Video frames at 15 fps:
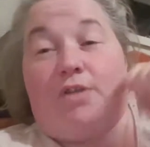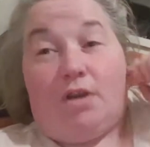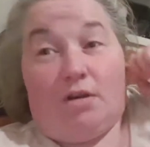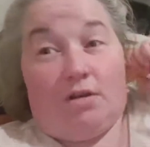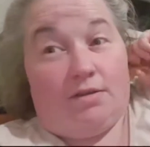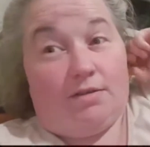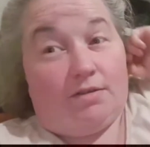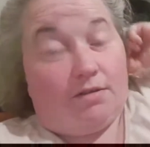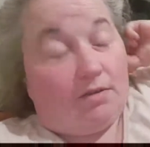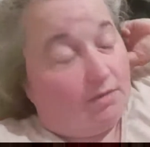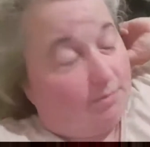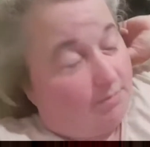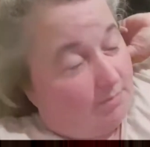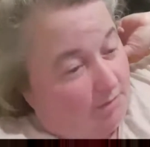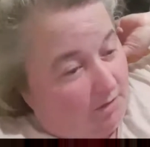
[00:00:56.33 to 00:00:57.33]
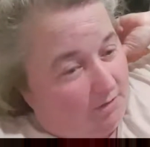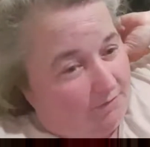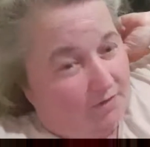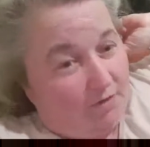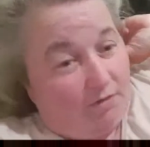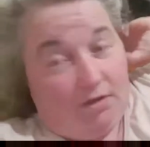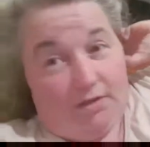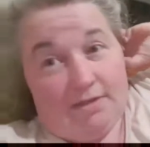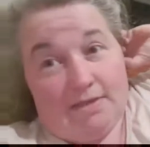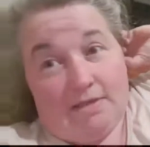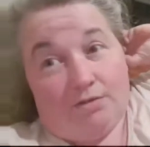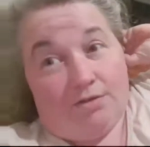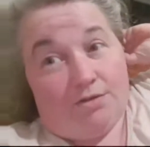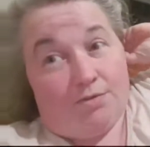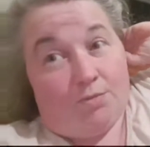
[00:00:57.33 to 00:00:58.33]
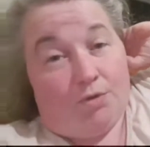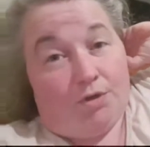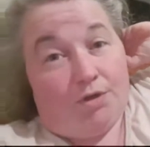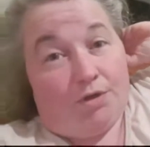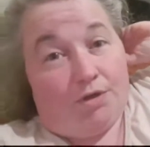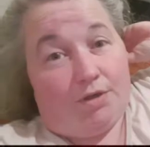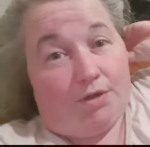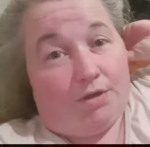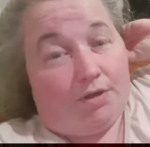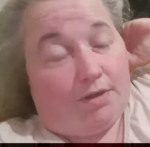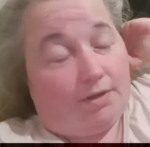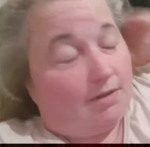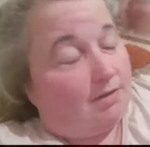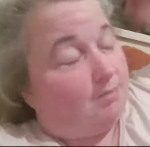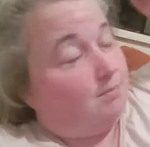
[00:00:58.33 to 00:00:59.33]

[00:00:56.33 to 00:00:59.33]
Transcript: Sorry, guys. Our phone line still doesn't work.